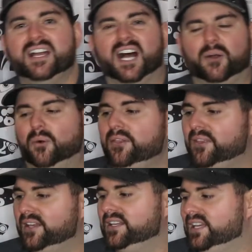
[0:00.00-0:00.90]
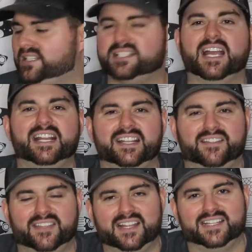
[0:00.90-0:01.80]
One exciting
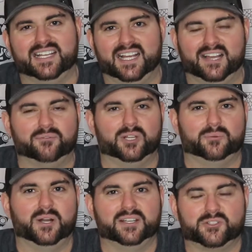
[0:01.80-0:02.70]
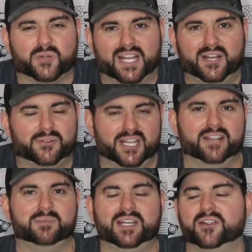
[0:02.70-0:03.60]
thing that I've really wanted to try out that
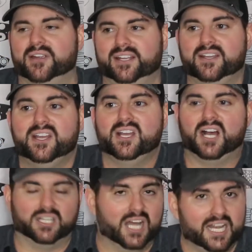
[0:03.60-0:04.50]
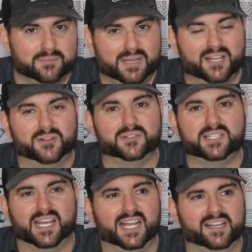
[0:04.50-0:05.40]
I've been hearing a lot about,
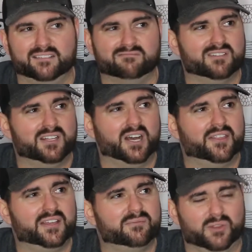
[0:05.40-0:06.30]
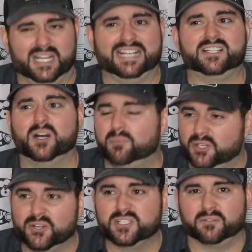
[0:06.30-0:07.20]
and I think for the last couple of
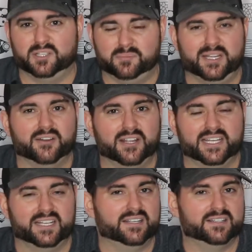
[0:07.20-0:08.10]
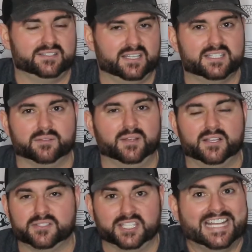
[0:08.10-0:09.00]
years I've really been hearing it, is
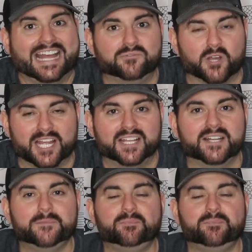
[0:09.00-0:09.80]
the Ned ring.